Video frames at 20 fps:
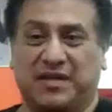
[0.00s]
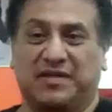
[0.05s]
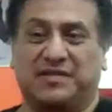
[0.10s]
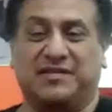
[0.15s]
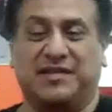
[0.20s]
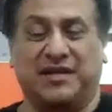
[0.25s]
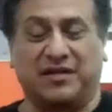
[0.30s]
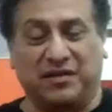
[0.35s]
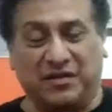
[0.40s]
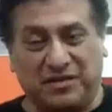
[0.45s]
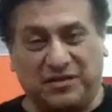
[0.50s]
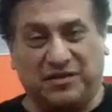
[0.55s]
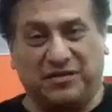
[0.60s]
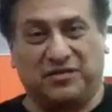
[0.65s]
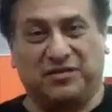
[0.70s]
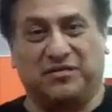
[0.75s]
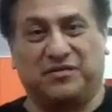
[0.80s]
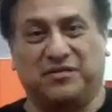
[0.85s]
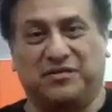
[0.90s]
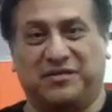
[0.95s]
it's not good to
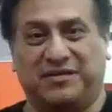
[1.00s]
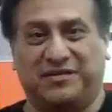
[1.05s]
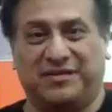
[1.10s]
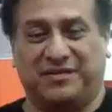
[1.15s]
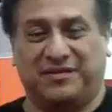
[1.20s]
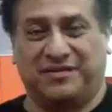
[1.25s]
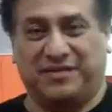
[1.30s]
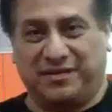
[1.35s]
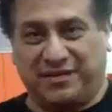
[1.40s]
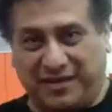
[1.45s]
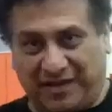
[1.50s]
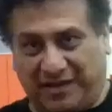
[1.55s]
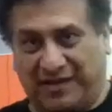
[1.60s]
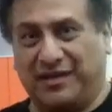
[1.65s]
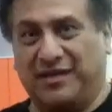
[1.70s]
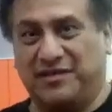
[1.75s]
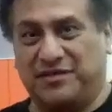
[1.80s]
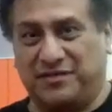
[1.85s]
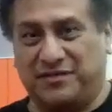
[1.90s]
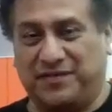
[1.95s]
throw a
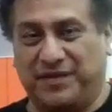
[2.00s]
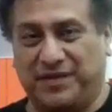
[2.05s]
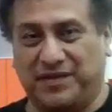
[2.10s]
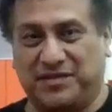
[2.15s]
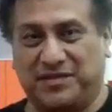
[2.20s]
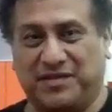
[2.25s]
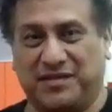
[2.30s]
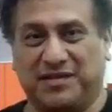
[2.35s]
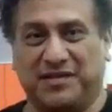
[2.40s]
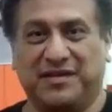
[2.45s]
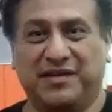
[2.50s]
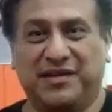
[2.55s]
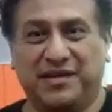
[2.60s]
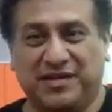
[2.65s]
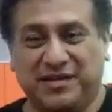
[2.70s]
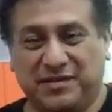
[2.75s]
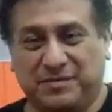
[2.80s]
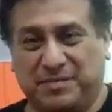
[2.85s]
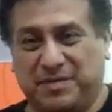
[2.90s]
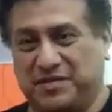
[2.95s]
clenched fist,
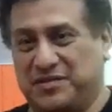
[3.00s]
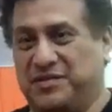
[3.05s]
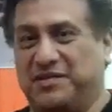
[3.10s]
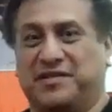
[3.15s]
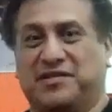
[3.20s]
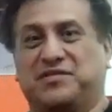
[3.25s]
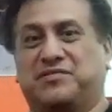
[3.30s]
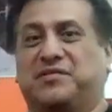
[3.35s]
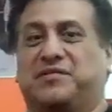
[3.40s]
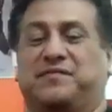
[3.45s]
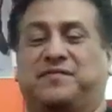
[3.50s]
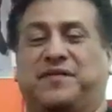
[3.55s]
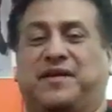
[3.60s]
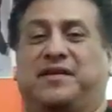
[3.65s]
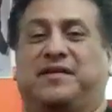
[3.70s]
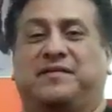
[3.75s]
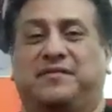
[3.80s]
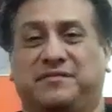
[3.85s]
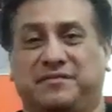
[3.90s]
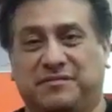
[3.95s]
especially in a street
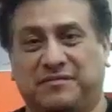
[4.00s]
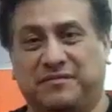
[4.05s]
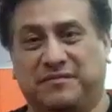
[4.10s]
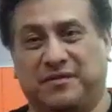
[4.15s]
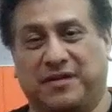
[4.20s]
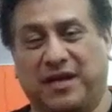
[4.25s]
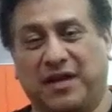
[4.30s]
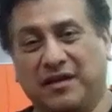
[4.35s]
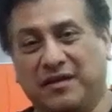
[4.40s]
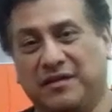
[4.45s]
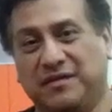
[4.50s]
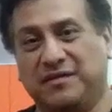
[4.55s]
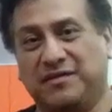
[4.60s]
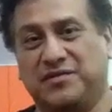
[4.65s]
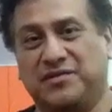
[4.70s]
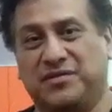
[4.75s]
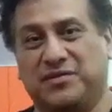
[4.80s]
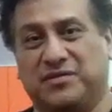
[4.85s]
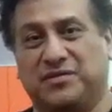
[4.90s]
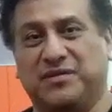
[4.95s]
fight. Okay,
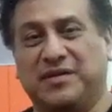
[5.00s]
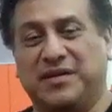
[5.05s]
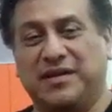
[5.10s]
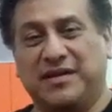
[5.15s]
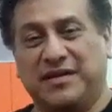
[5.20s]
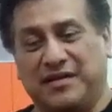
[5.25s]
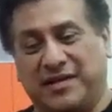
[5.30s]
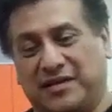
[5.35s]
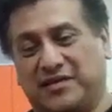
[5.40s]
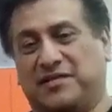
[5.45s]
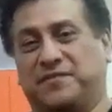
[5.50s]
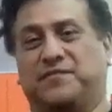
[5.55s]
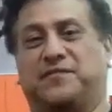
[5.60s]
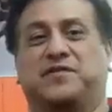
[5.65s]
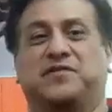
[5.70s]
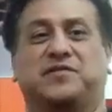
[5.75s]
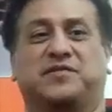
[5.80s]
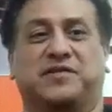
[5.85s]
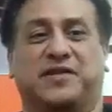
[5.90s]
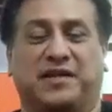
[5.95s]
so that's the
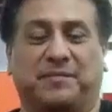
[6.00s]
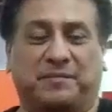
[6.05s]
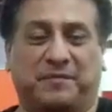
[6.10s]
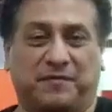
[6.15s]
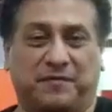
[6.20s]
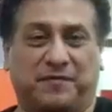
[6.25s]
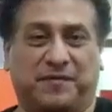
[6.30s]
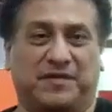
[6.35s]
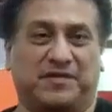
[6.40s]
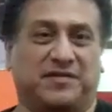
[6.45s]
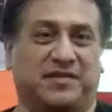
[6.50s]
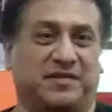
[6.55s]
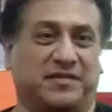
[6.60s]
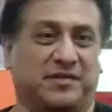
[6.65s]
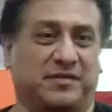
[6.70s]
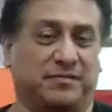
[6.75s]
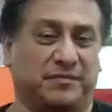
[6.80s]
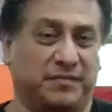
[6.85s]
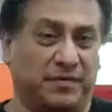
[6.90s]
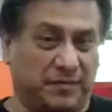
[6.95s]
first type of fist that
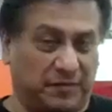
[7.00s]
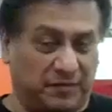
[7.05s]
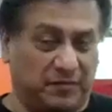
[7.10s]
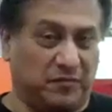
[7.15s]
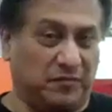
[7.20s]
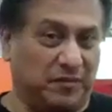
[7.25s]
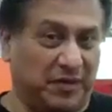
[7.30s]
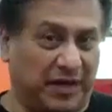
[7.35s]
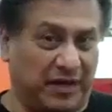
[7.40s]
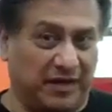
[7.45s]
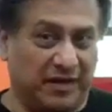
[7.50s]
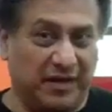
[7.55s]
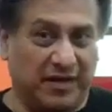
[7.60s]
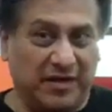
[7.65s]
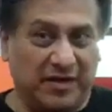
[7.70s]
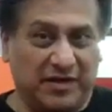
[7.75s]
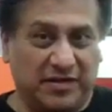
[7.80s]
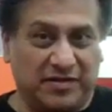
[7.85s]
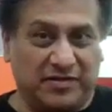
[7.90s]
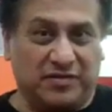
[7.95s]
people will make.
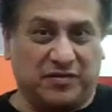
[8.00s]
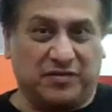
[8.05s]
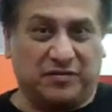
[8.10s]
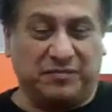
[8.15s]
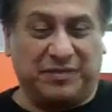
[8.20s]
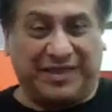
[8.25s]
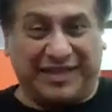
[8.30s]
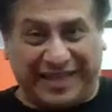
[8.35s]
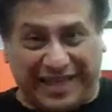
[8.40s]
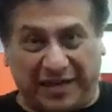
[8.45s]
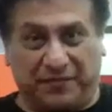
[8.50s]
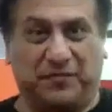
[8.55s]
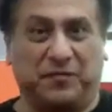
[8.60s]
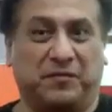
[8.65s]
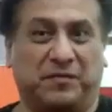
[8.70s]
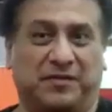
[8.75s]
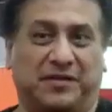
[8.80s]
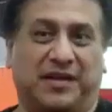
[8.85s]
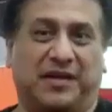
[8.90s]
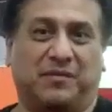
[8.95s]
So be
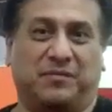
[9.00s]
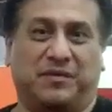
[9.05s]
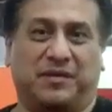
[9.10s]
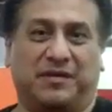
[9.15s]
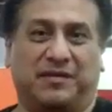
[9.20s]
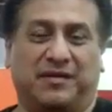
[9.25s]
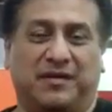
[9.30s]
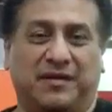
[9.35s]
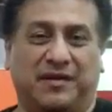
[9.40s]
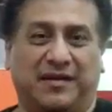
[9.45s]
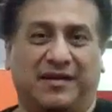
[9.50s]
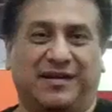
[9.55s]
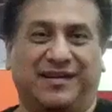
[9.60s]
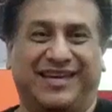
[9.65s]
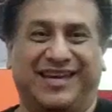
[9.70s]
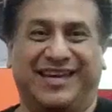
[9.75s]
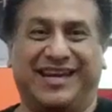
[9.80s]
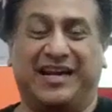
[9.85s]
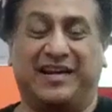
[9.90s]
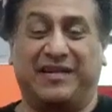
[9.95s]
careful with that one
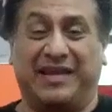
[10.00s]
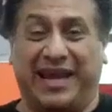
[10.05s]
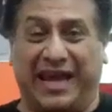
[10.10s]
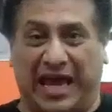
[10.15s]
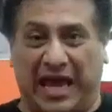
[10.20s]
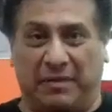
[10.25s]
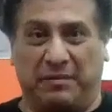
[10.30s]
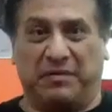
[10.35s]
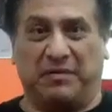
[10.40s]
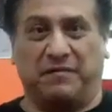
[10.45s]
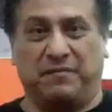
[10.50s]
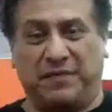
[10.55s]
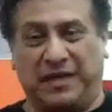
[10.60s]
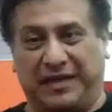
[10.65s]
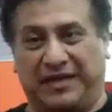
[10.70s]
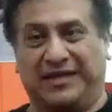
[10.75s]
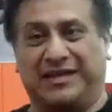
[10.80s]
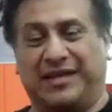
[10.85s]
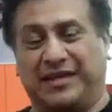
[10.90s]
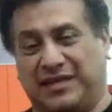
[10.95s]
and get out of the habit of
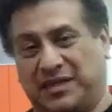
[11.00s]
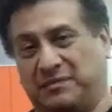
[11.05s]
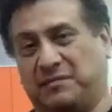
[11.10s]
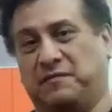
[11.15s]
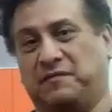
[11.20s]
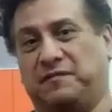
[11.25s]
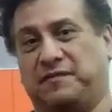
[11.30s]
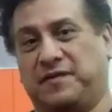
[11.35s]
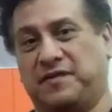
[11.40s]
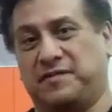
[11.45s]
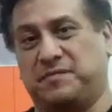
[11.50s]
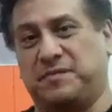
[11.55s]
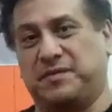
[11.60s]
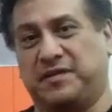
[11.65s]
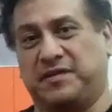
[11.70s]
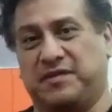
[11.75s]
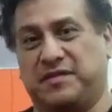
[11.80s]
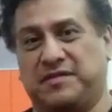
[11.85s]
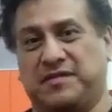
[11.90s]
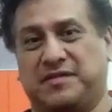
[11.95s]
making that type of fist,
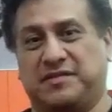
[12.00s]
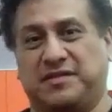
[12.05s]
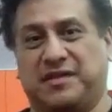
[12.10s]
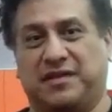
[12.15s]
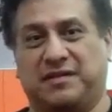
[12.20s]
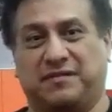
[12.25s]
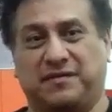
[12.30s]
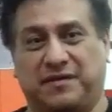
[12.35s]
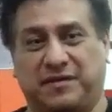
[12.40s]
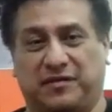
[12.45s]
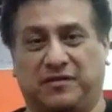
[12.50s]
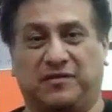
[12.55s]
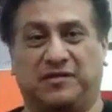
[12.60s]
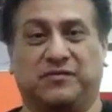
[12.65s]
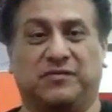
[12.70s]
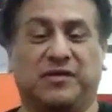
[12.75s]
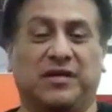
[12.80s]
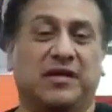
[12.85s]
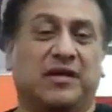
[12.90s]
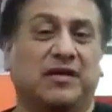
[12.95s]
because it's not a very good
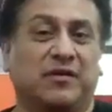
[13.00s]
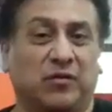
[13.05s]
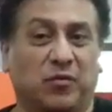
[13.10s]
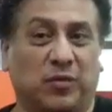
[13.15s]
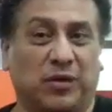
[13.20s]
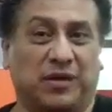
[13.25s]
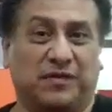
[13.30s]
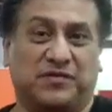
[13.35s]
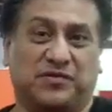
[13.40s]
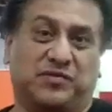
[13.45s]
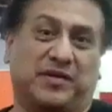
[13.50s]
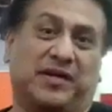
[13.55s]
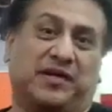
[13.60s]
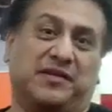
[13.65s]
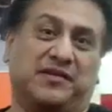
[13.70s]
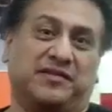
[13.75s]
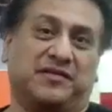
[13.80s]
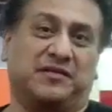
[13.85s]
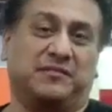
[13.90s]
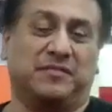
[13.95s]
way of
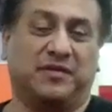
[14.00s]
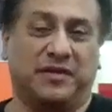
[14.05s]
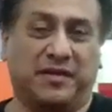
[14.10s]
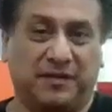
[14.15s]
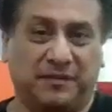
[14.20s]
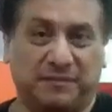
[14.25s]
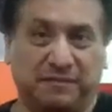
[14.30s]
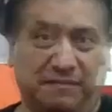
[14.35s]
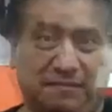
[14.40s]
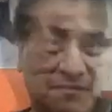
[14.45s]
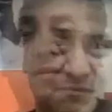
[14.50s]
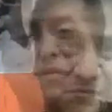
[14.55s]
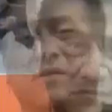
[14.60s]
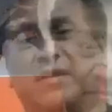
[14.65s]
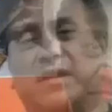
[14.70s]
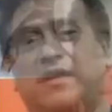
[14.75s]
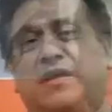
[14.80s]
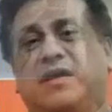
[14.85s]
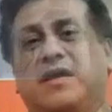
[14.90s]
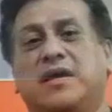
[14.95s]
striking somebody.
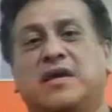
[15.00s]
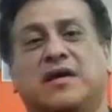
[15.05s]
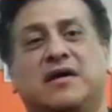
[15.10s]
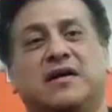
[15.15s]
Okay,